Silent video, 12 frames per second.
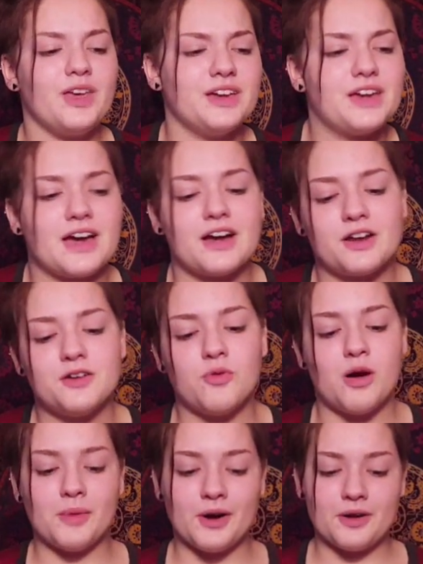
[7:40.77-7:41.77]
Yeah, I got it at
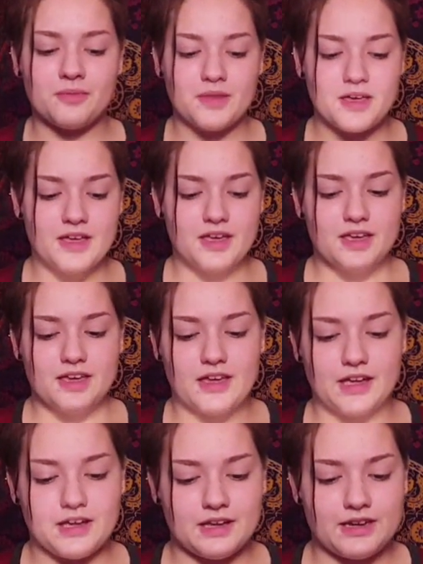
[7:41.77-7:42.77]
Walmart.
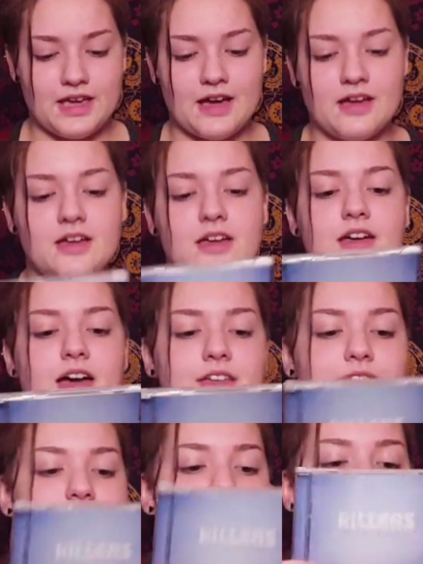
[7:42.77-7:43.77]
And yeah, I
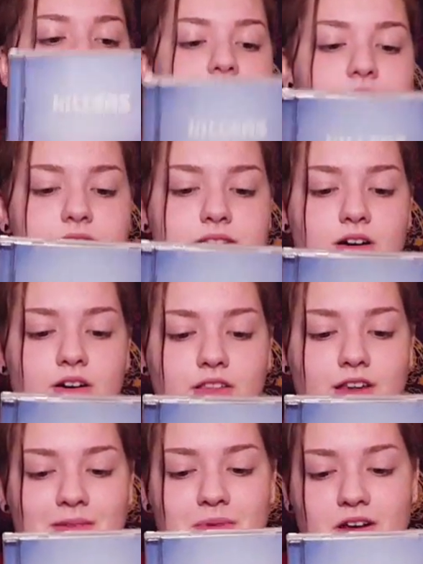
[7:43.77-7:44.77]
think a song
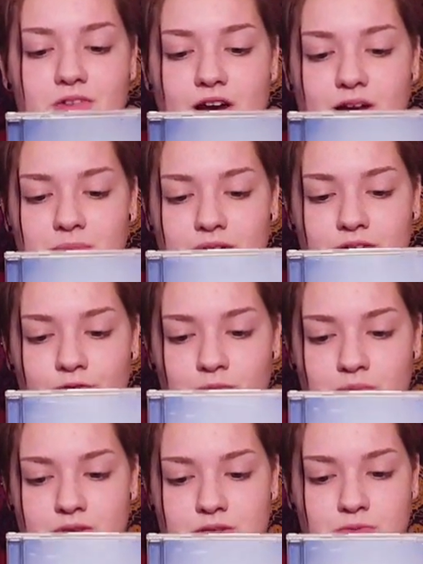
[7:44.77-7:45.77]
that I'm going to recommend
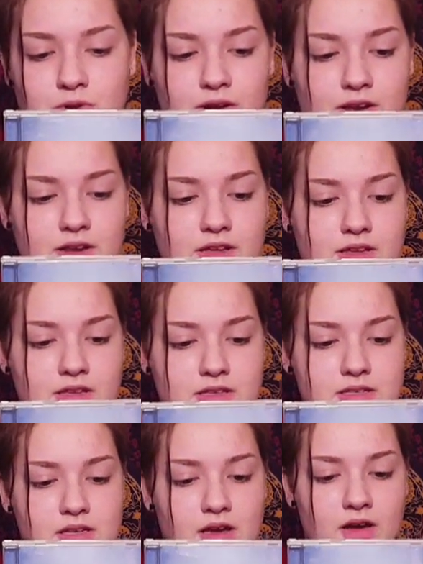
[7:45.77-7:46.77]
from this one
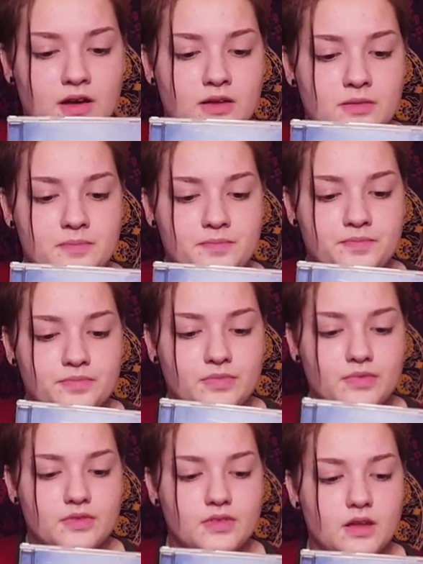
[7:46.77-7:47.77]
is
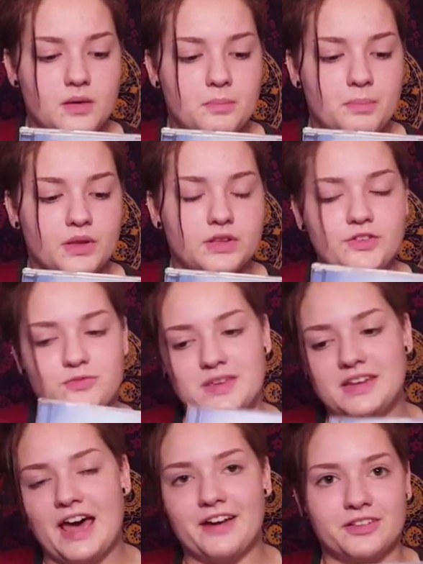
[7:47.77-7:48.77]
Believe Me,
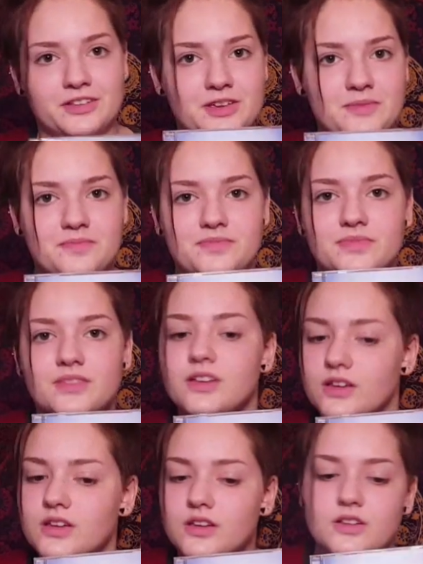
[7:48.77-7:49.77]
Natalie.
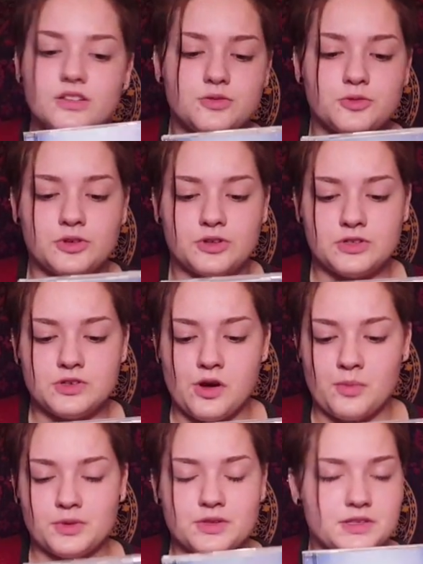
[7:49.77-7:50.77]
It's a really good
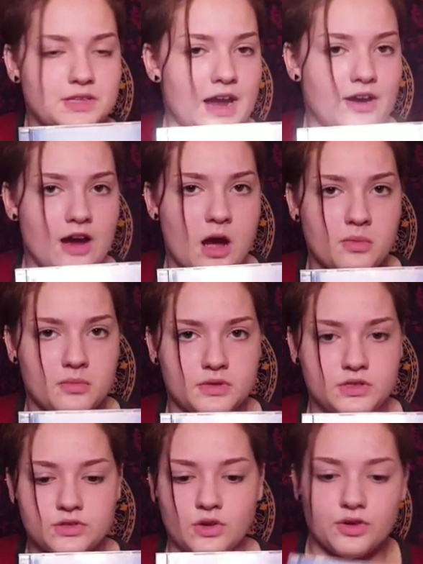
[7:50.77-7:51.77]
song, but this entire album
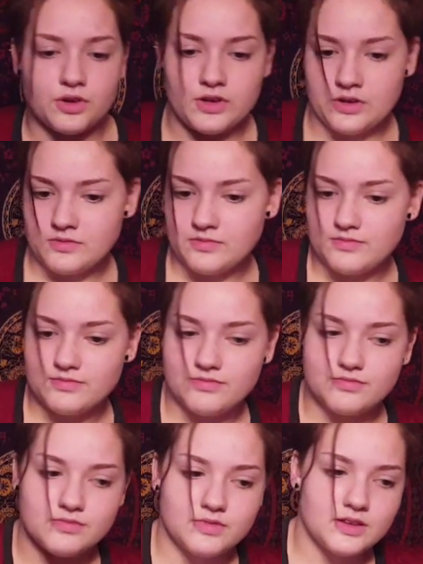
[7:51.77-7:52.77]
is so good.
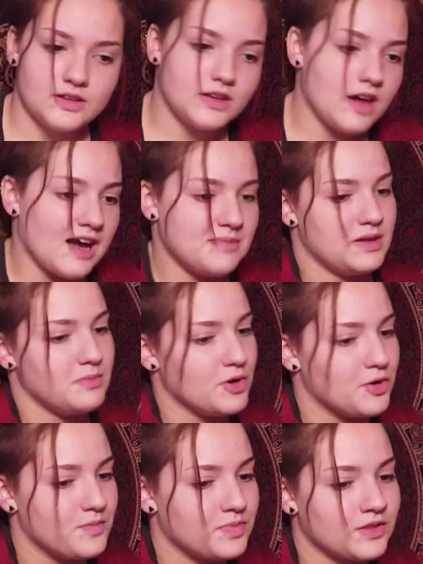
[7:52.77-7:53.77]
I'm emo.